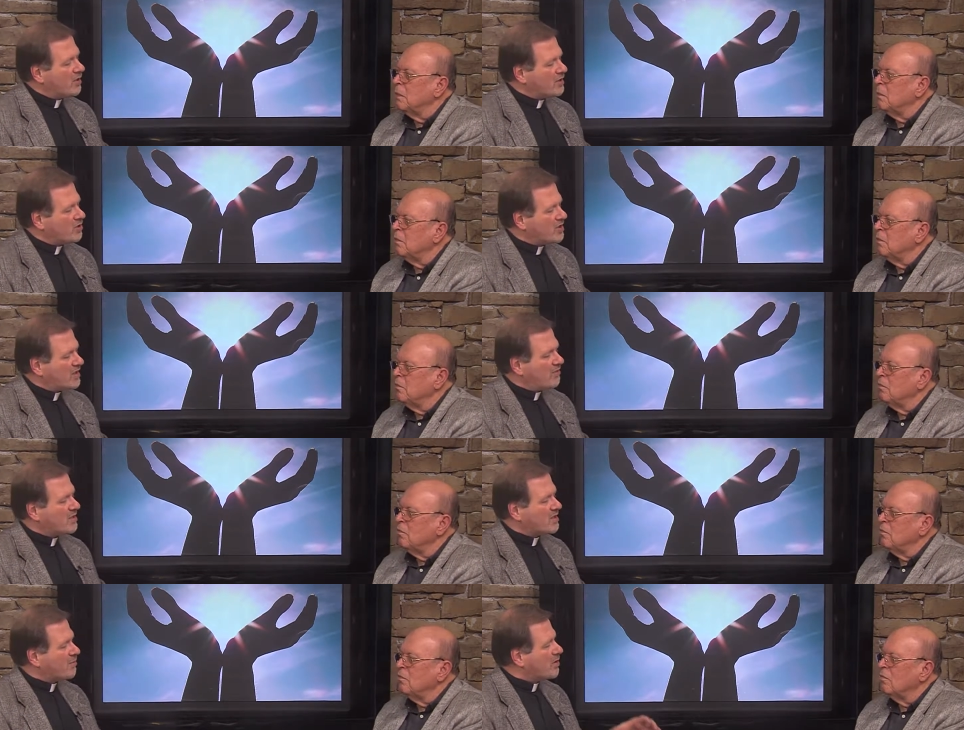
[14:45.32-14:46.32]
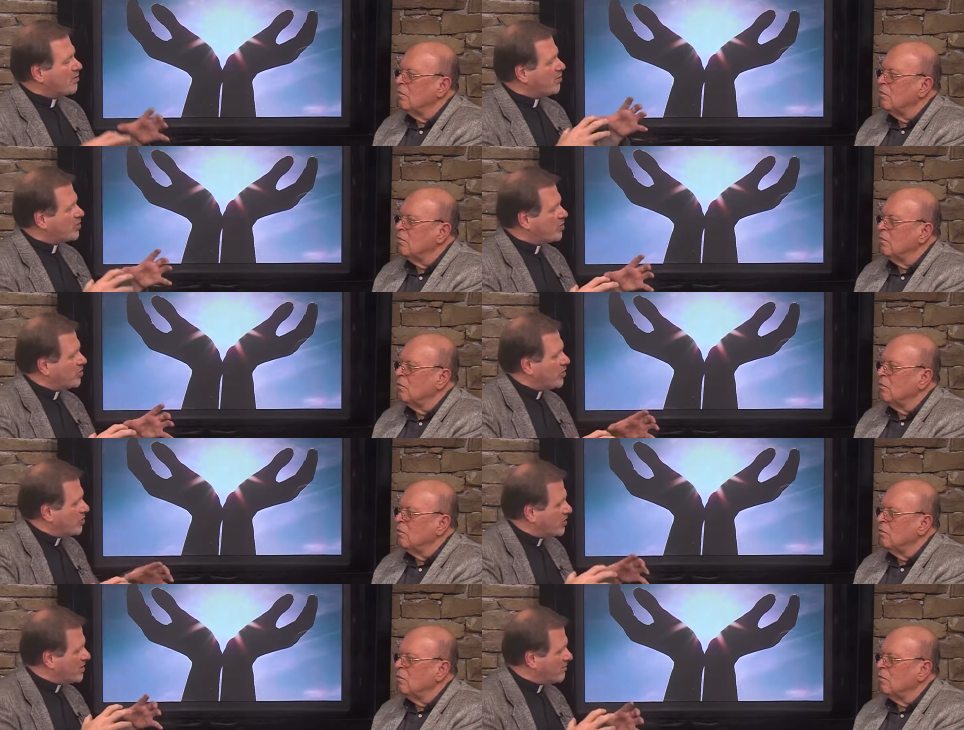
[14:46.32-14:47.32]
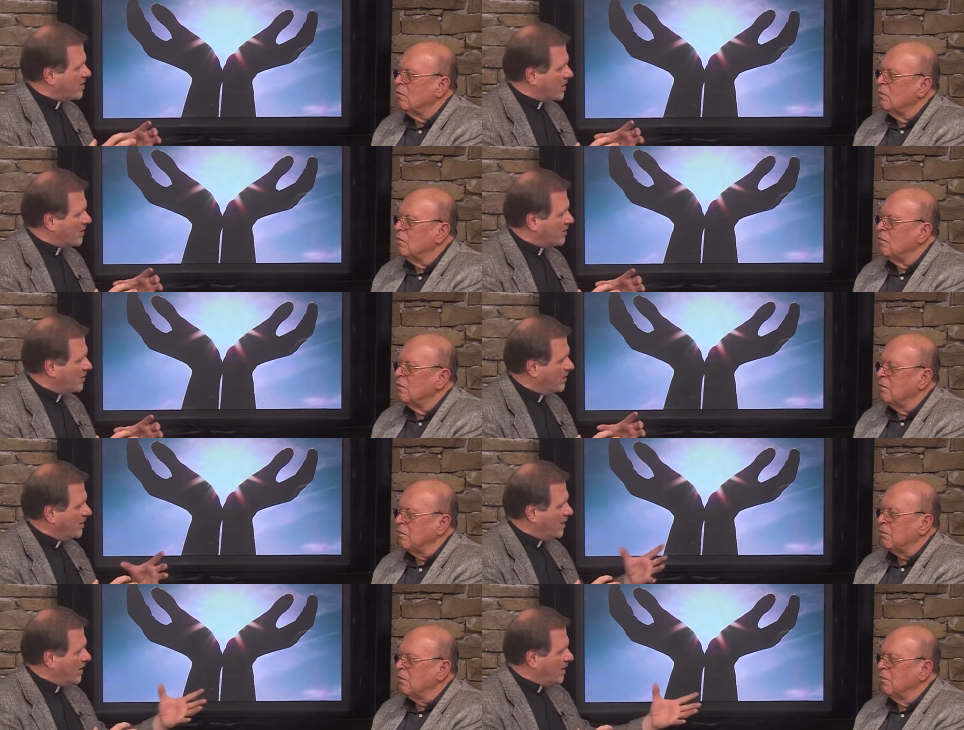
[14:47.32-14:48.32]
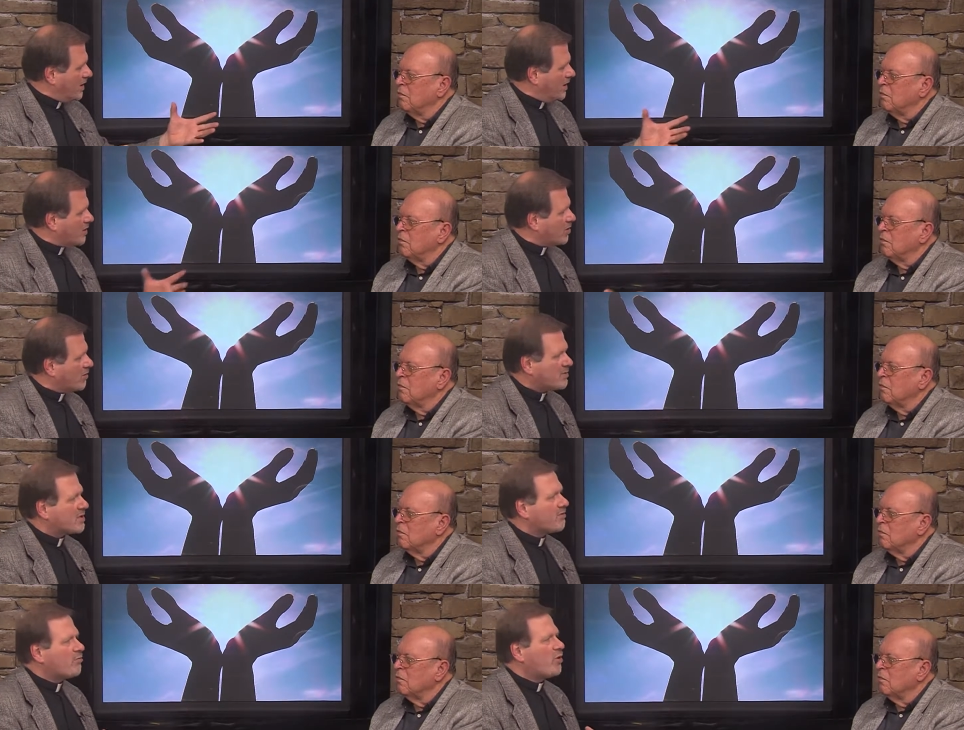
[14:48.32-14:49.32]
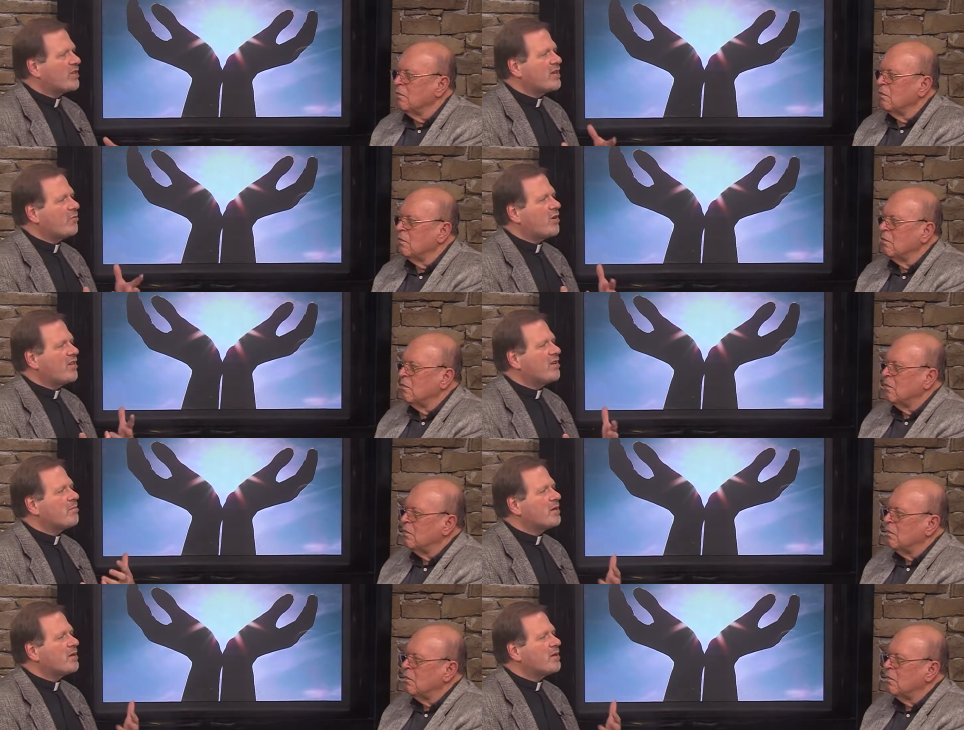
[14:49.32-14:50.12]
Speaker 1: what just even some of the Christian churches have done mm -hmm. in terms of what, the, what of their